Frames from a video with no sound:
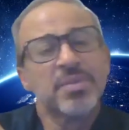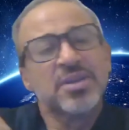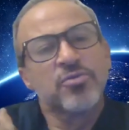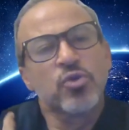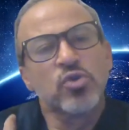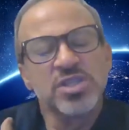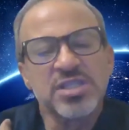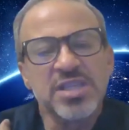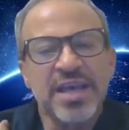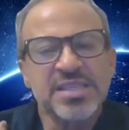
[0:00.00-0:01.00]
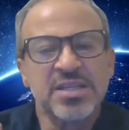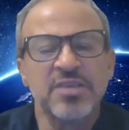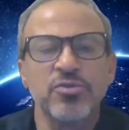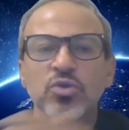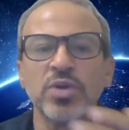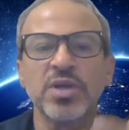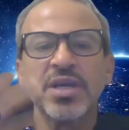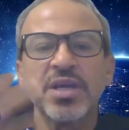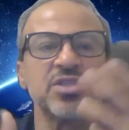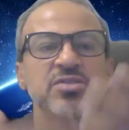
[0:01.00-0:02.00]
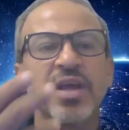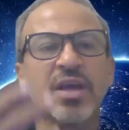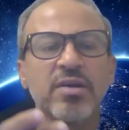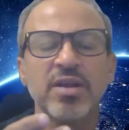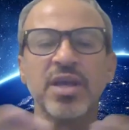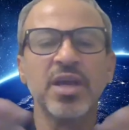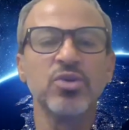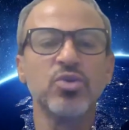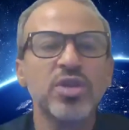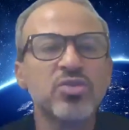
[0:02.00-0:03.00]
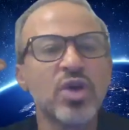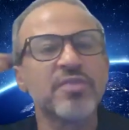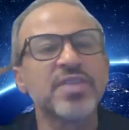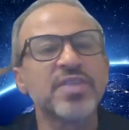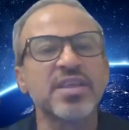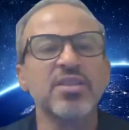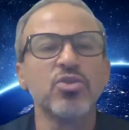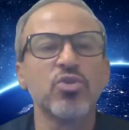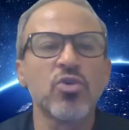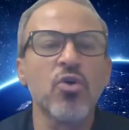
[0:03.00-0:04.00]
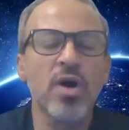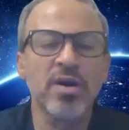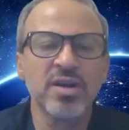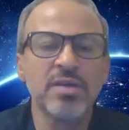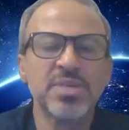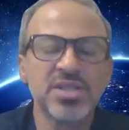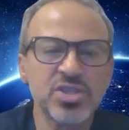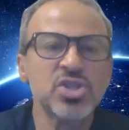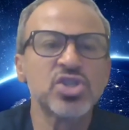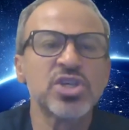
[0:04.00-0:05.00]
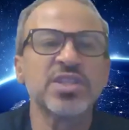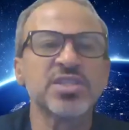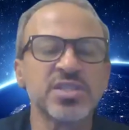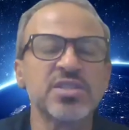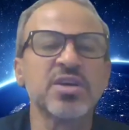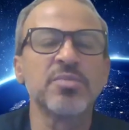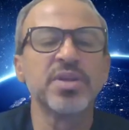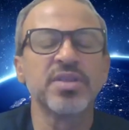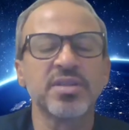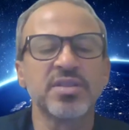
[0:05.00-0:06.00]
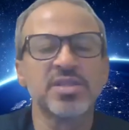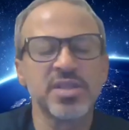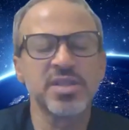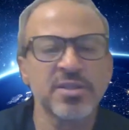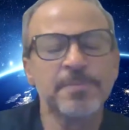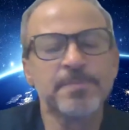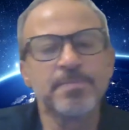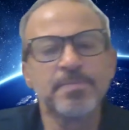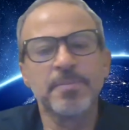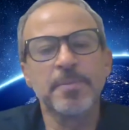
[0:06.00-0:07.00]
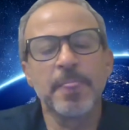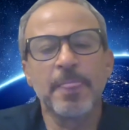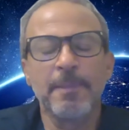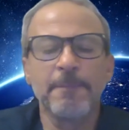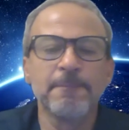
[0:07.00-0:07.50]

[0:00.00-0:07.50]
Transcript: But of course, it's a hassle. If you're doing cases regularly, you need to have that in your OR. But Synergetics is the company that does that.